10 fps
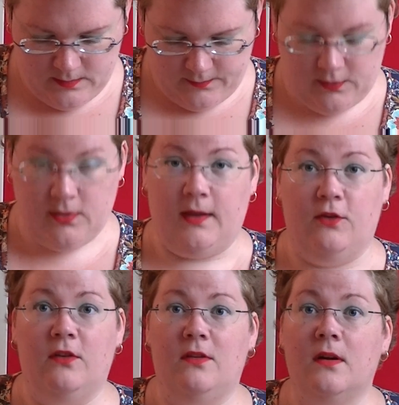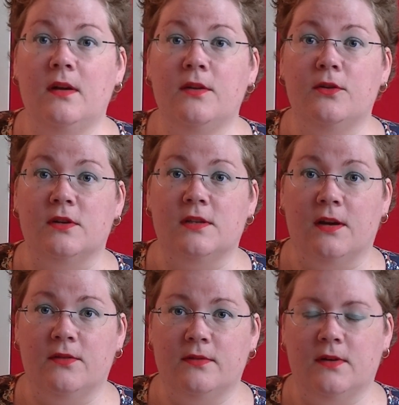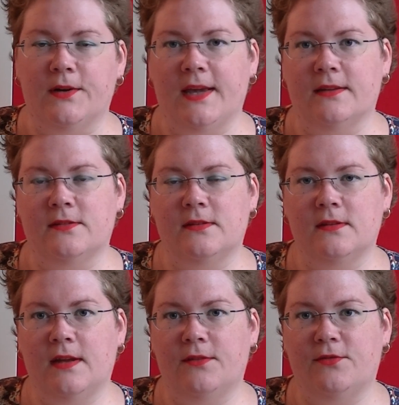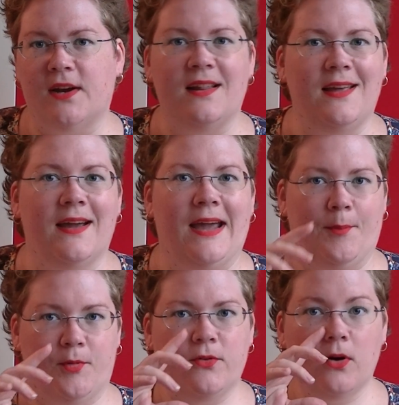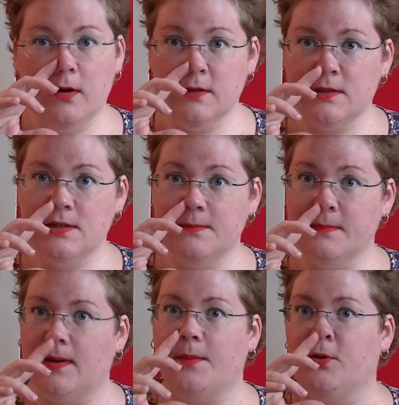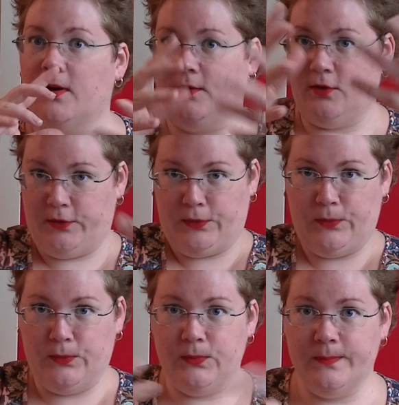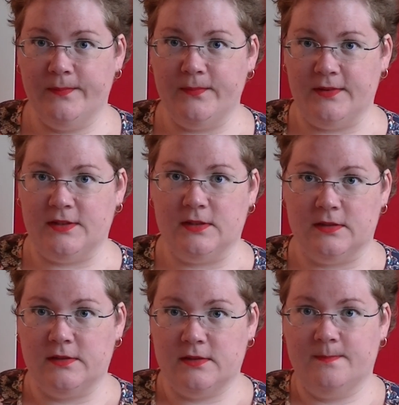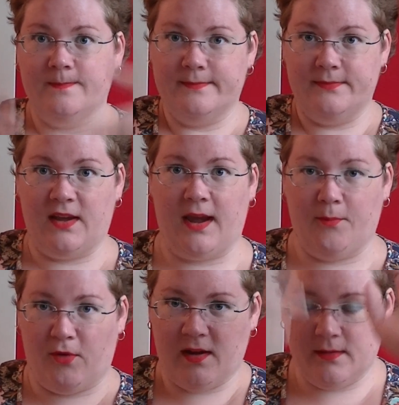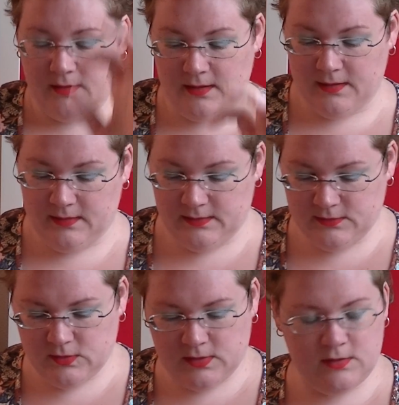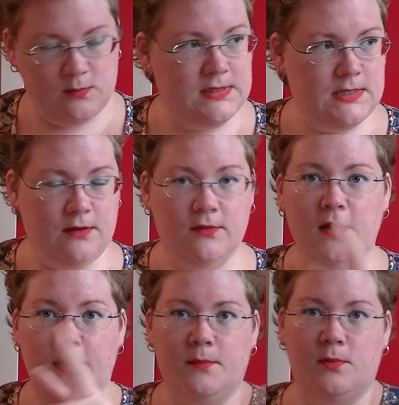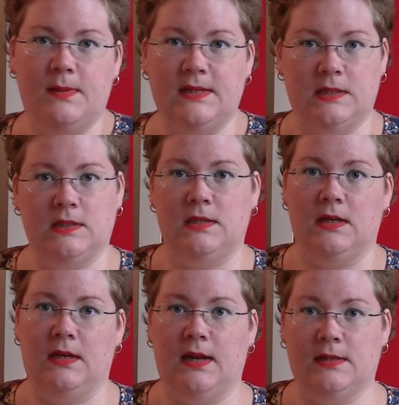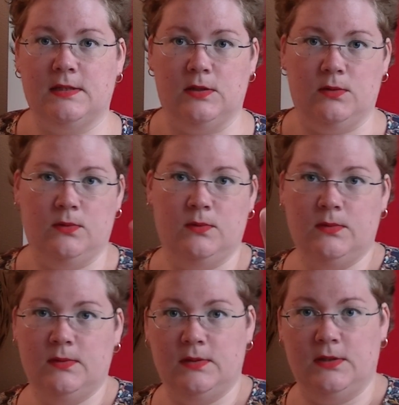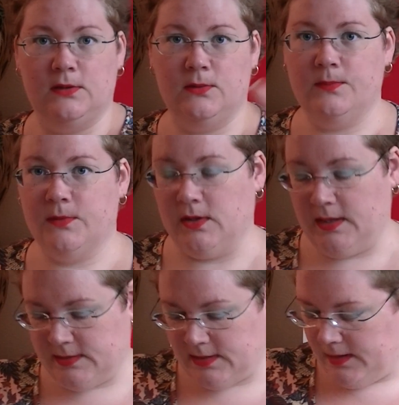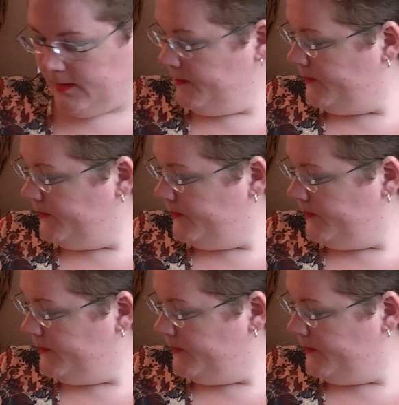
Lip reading: If you think she's talking to herself, well, yes, frankly I am, of course. I'm talking to you, which is the camera, and it is talking to myself, but Binx is sitting next to you on that side.